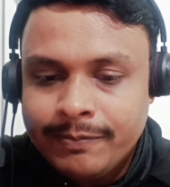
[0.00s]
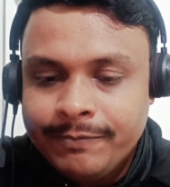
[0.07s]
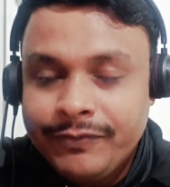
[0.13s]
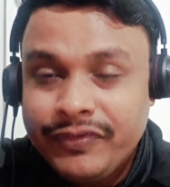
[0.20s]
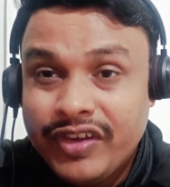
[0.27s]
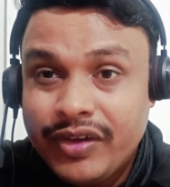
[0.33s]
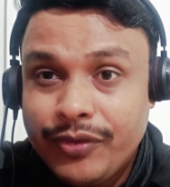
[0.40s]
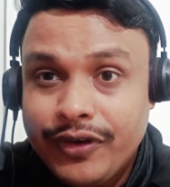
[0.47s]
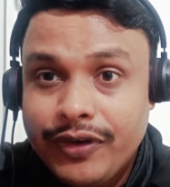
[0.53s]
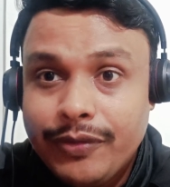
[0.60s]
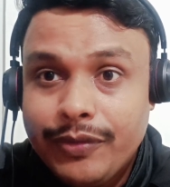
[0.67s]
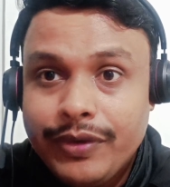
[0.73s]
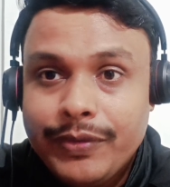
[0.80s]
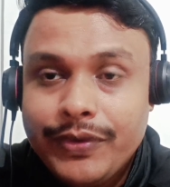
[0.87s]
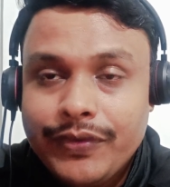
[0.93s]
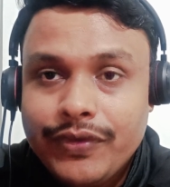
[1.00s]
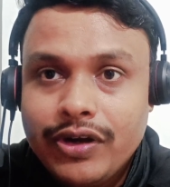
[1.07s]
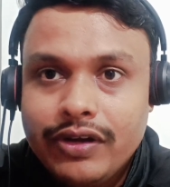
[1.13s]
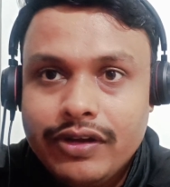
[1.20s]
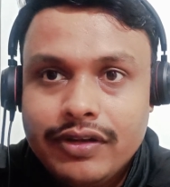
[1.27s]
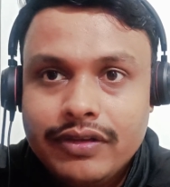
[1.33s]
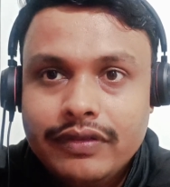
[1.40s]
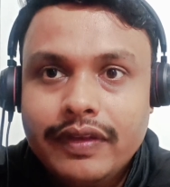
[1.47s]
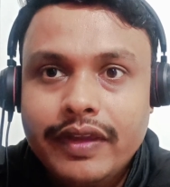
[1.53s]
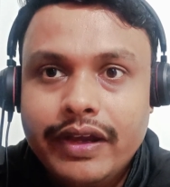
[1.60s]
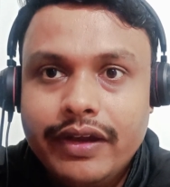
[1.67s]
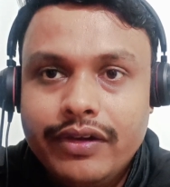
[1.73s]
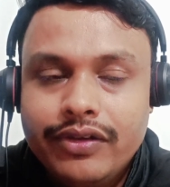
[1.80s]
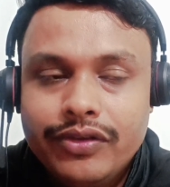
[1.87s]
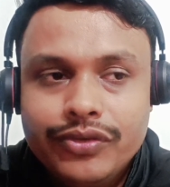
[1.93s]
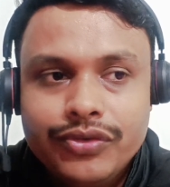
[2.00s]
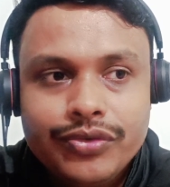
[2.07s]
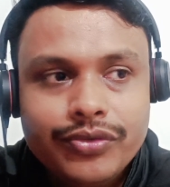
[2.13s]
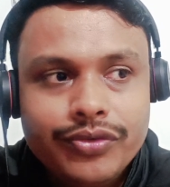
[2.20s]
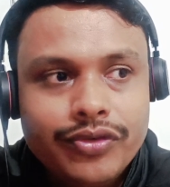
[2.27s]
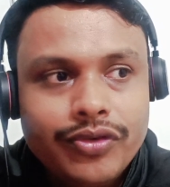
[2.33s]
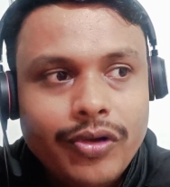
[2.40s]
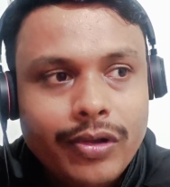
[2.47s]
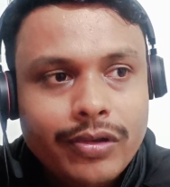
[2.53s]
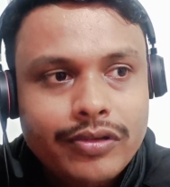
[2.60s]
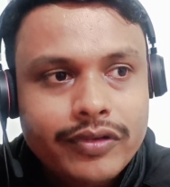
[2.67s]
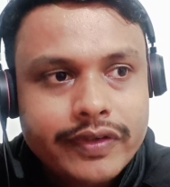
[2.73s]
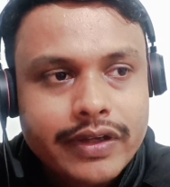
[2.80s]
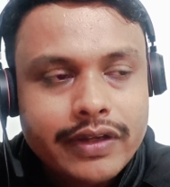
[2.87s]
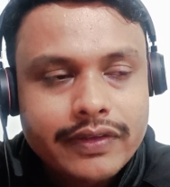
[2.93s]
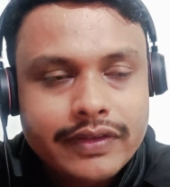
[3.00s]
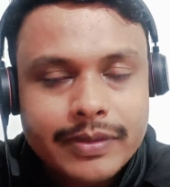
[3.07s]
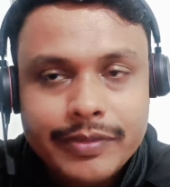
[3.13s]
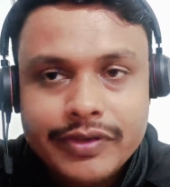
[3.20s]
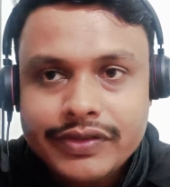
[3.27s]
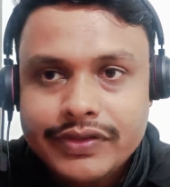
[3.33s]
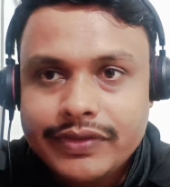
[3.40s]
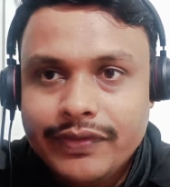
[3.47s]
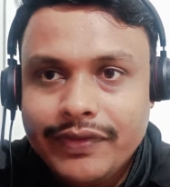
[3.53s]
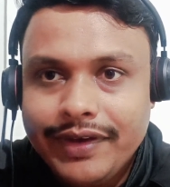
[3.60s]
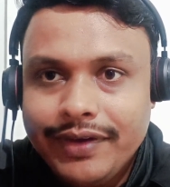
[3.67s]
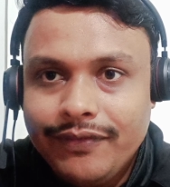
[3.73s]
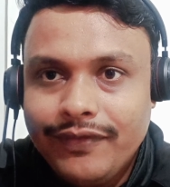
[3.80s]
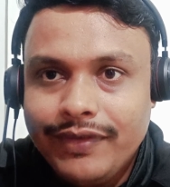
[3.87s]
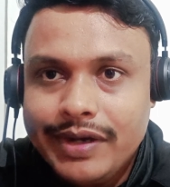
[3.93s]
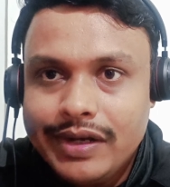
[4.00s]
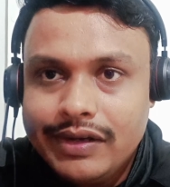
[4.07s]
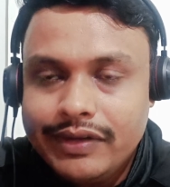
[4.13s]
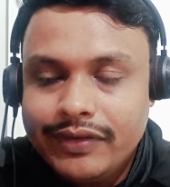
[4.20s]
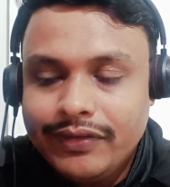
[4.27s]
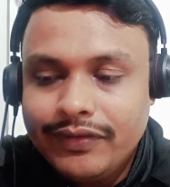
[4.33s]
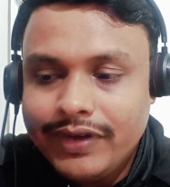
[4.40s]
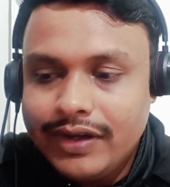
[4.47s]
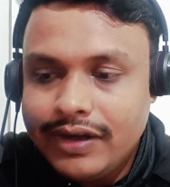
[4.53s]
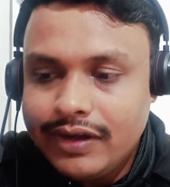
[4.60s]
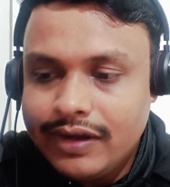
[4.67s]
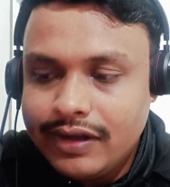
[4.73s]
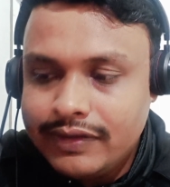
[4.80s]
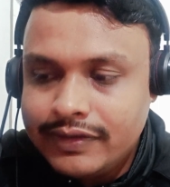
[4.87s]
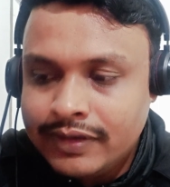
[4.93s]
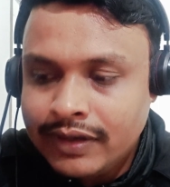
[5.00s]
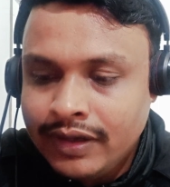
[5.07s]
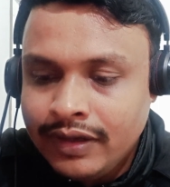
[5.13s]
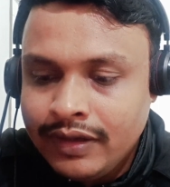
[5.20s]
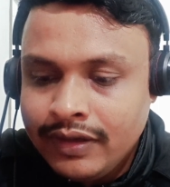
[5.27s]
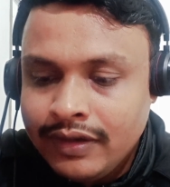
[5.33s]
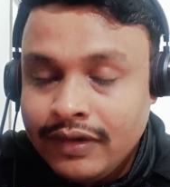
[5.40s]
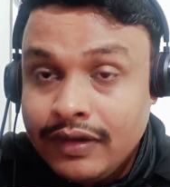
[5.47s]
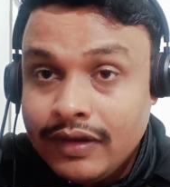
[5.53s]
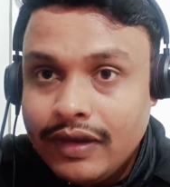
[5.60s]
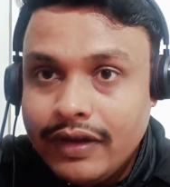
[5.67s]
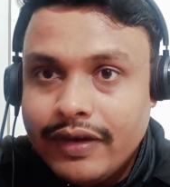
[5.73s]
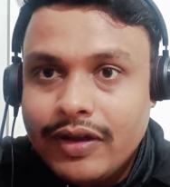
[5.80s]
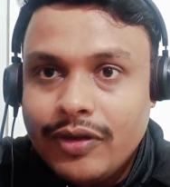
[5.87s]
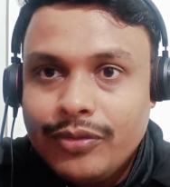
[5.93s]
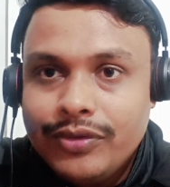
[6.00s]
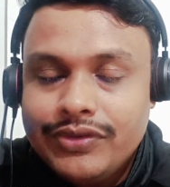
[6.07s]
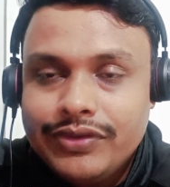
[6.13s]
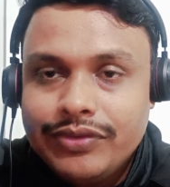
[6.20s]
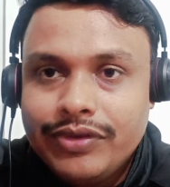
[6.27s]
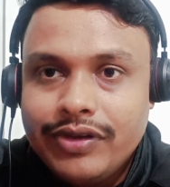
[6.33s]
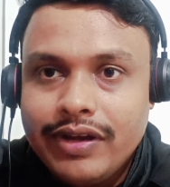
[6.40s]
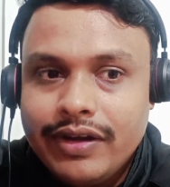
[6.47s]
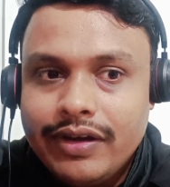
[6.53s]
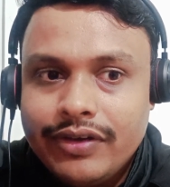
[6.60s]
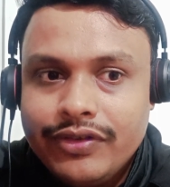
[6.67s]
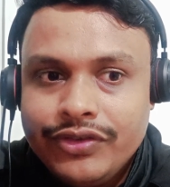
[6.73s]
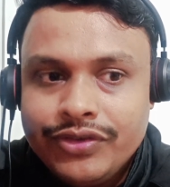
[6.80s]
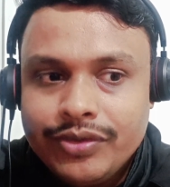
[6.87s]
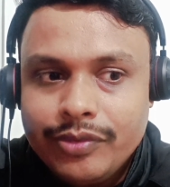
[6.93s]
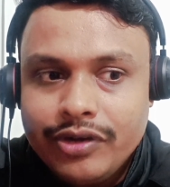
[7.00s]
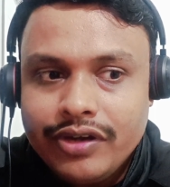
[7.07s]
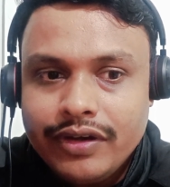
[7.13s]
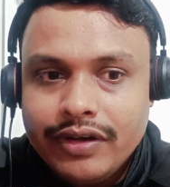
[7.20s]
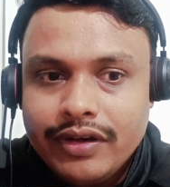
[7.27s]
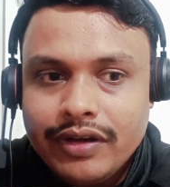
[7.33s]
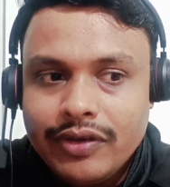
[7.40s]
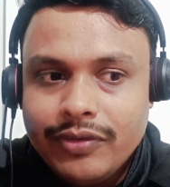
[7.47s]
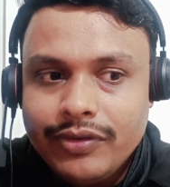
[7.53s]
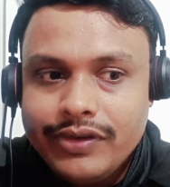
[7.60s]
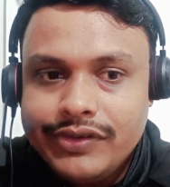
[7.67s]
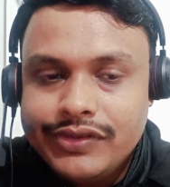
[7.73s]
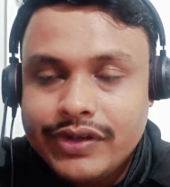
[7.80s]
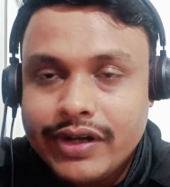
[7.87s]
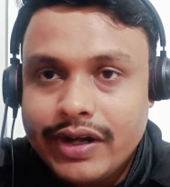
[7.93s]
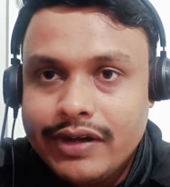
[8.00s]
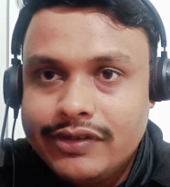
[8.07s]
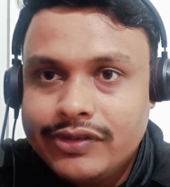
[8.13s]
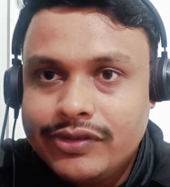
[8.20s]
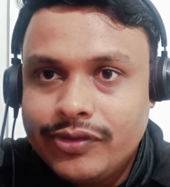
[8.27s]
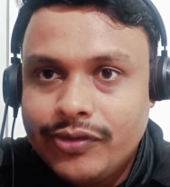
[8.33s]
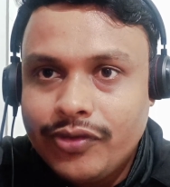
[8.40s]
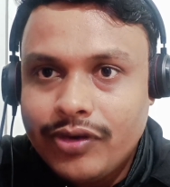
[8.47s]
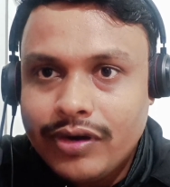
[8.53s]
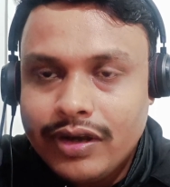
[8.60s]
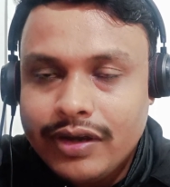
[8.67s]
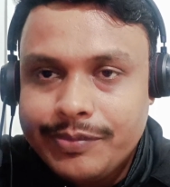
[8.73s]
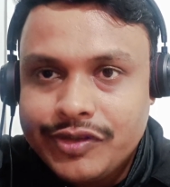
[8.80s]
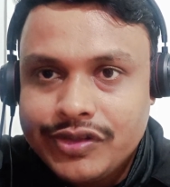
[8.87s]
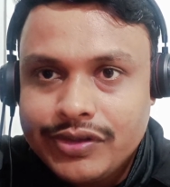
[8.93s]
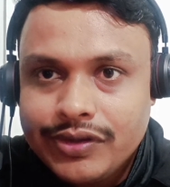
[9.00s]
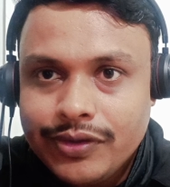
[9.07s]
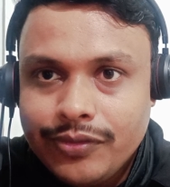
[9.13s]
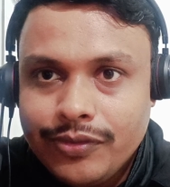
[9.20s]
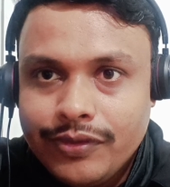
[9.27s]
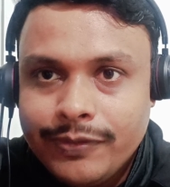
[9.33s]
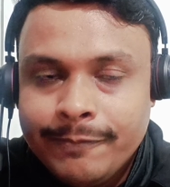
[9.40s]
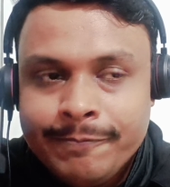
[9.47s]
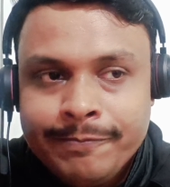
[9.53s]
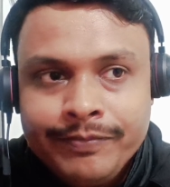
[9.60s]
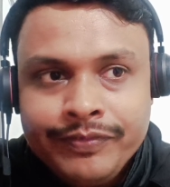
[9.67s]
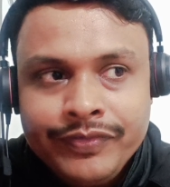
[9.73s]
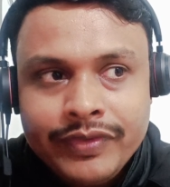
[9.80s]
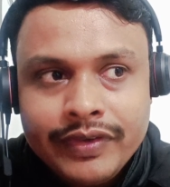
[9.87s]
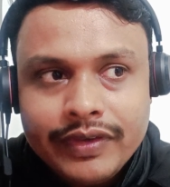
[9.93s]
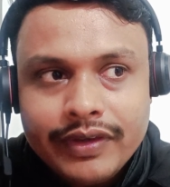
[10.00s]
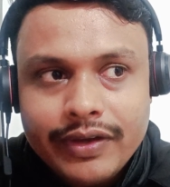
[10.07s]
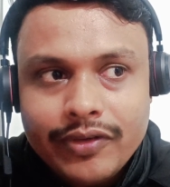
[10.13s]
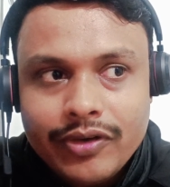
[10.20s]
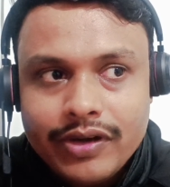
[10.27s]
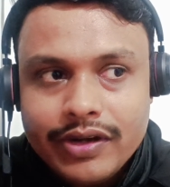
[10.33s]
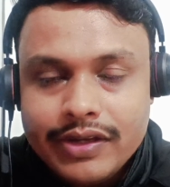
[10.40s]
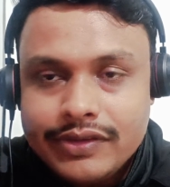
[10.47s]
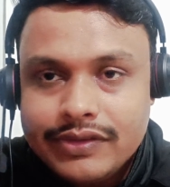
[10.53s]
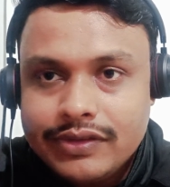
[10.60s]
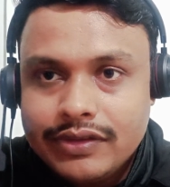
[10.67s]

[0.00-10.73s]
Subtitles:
everyone want that you should know all those concepts very well with details, like how is your data distributed, how it's right skewed or left skewed, then what is